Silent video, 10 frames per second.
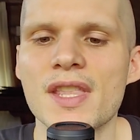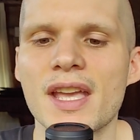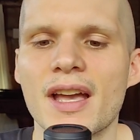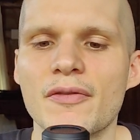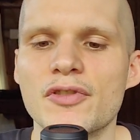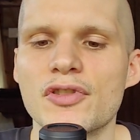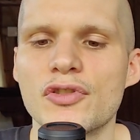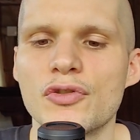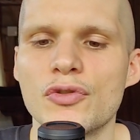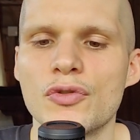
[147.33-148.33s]
They have
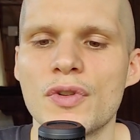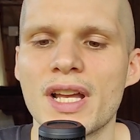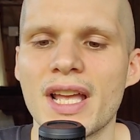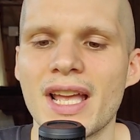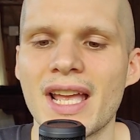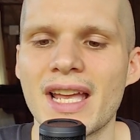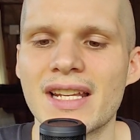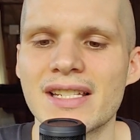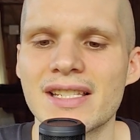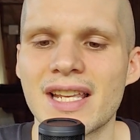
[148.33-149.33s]
2
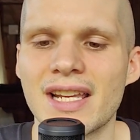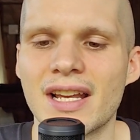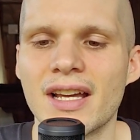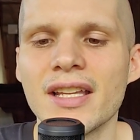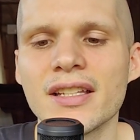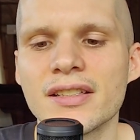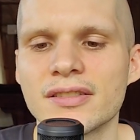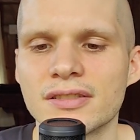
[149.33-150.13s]
antennae,